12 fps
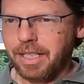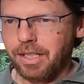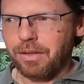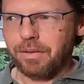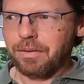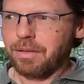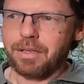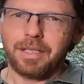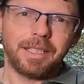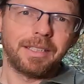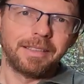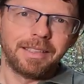can
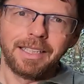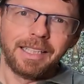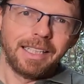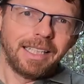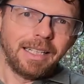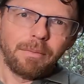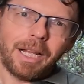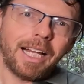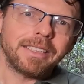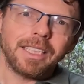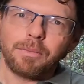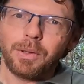use
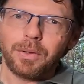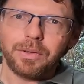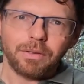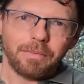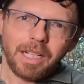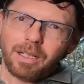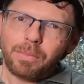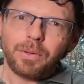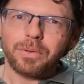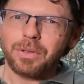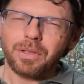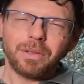plastic bowls or metal
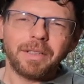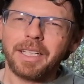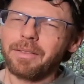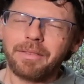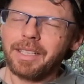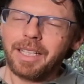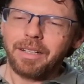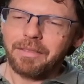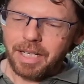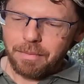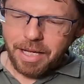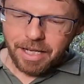bowls too. I don't think it
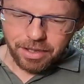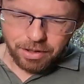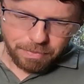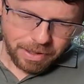really matters,